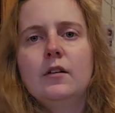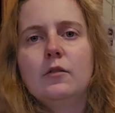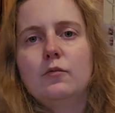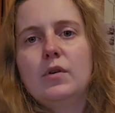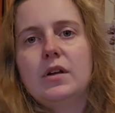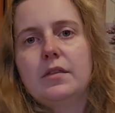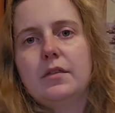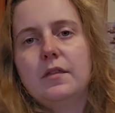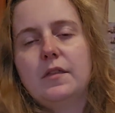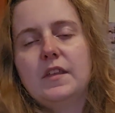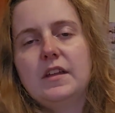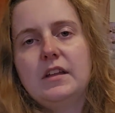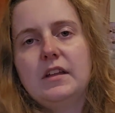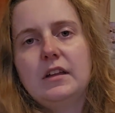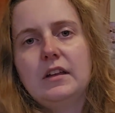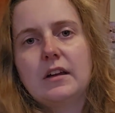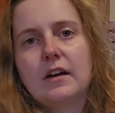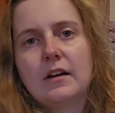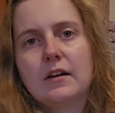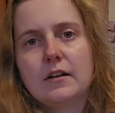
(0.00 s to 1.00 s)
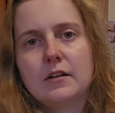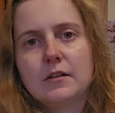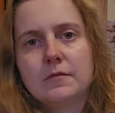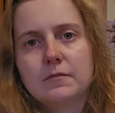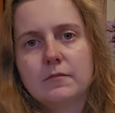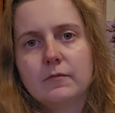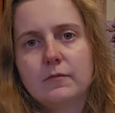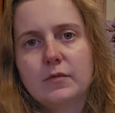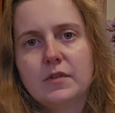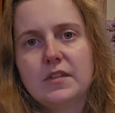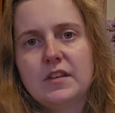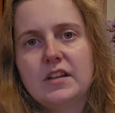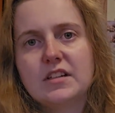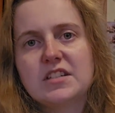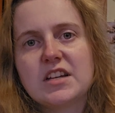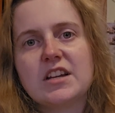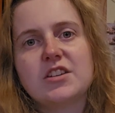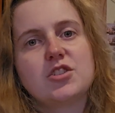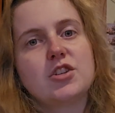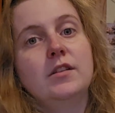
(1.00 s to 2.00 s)
with the, uh, with the
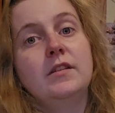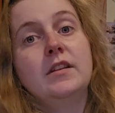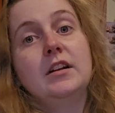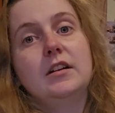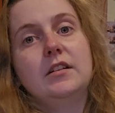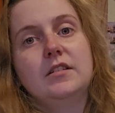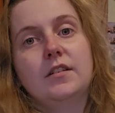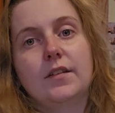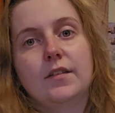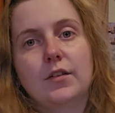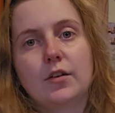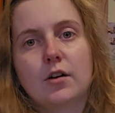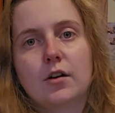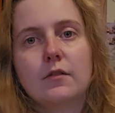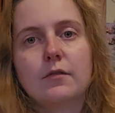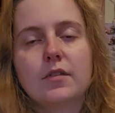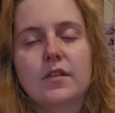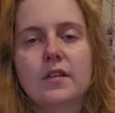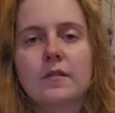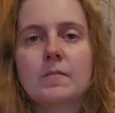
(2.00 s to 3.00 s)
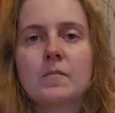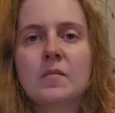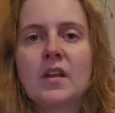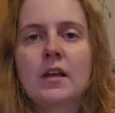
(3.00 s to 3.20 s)
attention that it deserves.